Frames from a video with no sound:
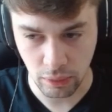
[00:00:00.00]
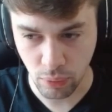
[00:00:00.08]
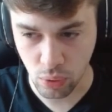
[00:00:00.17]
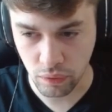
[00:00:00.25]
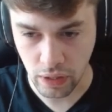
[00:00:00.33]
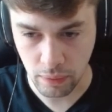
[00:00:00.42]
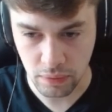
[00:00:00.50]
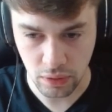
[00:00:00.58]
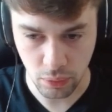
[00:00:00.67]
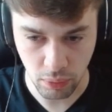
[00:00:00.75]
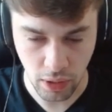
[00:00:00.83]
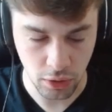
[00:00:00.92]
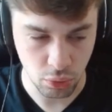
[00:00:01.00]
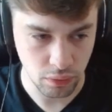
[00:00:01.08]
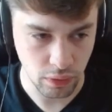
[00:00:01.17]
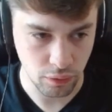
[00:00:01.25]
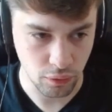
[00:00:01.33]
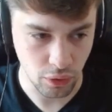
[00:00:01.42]
in both games replied
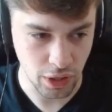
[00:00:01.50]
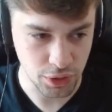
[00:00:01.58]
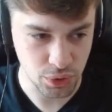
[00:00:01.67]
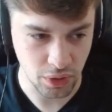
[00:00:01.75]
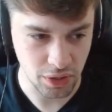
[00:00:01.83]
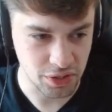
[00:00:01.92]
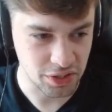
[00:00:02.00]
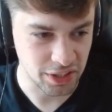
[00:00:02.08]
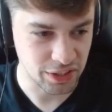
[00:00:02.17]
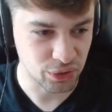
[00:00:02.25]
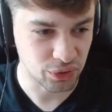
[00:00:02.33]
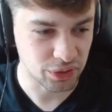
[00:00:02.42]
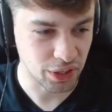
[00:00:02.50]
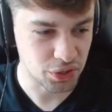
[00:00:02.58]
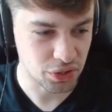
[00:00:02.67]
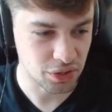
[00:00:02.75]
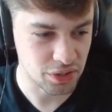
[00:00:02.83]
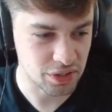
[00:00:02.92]
with f4. As you can see, the
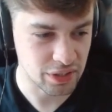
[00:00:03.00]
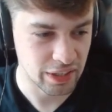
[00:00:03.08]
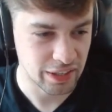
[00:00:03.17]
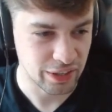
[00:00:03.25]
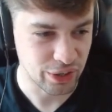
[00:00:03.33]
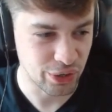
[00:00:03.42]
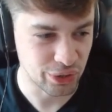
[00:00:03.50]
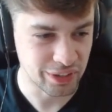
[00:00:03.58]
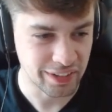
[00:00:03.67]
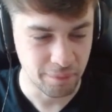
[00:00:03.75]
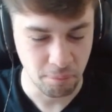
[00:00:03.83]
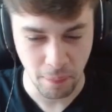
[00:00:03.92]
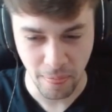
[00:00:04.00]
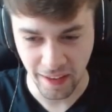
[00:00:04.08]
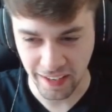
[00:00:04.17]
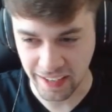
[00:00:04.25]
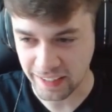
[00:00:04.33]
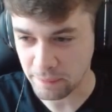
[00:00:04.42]
notation is gone
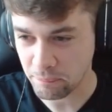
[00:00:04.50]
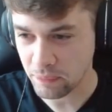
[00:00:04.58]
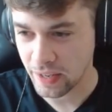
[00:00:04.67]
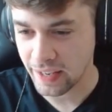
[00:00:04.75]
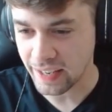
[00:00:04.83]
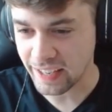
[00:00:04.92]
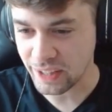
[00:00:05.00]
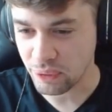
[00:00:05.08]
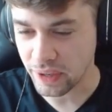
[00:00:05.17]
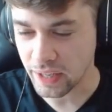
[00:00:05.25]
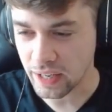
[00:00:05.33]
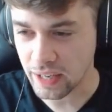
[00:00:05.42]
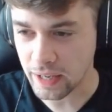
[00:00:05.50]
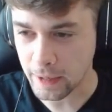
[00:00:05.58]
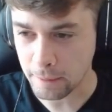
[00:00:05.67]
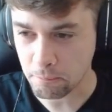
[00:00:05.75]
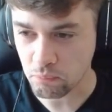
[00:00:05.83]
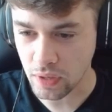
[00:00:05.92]
again. Anyway,
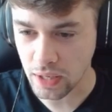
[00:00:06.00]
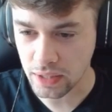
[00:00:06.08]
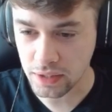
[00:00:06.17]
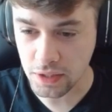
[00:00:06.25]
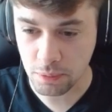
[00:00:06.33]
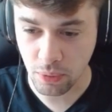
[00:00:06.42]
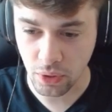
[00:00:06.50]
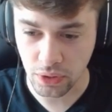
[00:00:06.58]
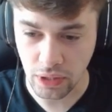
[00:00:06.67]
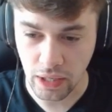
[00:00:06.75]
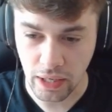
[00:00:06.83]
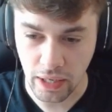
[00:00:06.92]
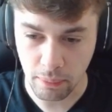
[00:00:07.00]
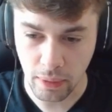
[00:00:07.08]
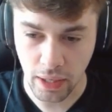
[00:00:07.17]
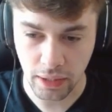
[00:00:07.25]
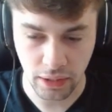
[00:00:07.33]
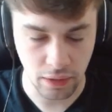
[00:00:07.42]
at this point I
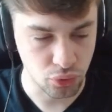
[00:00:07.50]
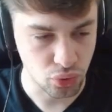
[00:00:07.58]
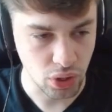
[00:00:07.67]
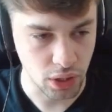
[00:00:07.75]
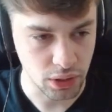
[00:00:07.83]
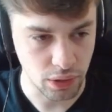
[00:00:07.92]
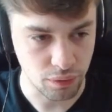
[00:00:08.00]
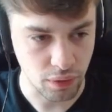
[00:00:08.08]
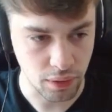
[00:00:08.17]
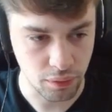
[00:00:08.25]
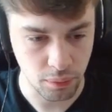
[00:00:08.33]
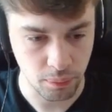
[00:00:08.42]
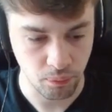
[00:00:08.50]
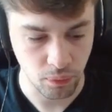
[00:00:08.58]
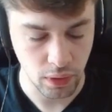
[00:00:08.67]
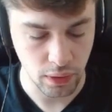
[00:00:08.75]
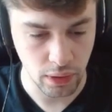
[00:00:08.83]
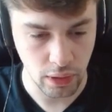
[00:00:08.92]
might have tried e5.
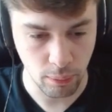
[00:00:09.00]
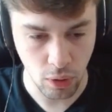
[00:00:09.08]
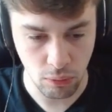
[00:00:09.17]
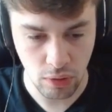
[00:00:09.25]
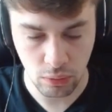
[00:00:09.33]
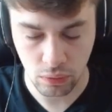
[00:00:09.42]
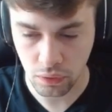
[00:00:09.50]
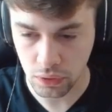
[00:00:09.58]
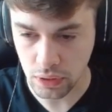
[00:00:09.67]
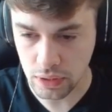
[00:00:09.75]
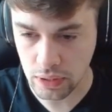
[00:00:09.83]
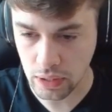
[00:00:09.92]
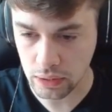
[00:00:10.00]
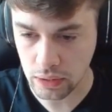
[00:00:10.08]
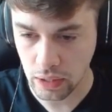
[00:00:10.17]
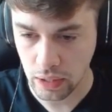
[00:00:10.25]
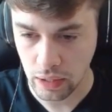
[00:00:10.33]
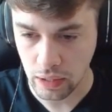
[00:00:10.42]
The problem with it is
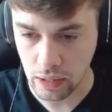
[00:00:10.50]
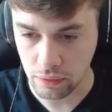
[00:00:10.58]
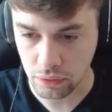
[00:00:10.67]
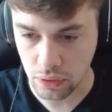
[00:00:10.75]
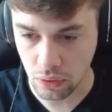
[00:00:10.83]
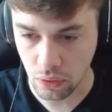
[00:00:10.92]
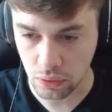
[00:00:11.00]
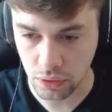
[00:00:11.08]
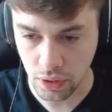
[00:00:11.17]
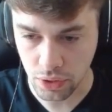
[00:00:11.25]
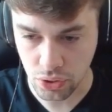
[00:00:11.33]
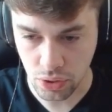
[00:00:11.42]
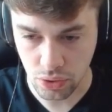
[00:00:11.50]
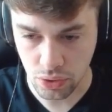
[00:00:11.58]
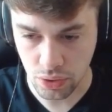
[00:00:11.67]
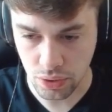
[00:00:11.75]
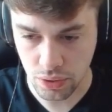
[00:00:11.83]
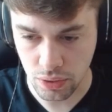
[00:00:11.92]
that after all the
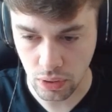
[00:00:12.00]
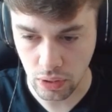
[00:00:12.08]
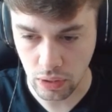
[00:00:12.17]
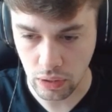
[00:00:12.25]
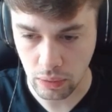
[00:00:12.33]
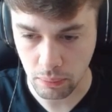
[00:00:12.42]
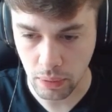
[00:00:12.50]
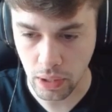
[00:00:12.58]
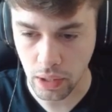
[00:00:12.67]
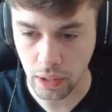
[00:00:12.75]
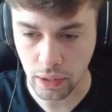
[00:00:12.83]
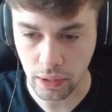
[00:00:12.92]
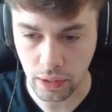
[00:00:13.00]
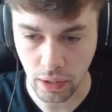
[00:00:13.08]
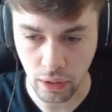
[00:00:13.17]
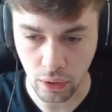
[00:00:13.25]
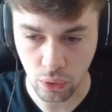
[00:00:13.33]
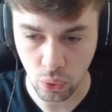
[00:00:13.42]
exchanges, my
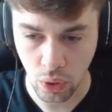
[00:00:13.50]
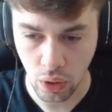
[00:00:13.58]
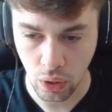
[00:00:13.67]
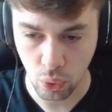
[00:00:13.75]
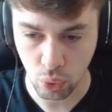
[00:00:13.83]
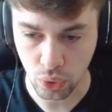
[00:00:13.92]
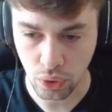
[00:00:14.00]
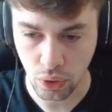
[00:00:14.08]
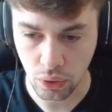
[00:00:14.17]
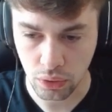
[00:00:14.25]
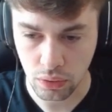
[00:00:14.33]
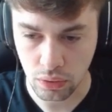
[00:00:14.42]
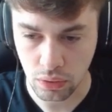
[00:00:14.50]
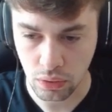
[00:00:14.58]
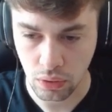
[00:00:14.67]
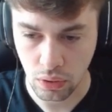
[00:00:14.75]
king would not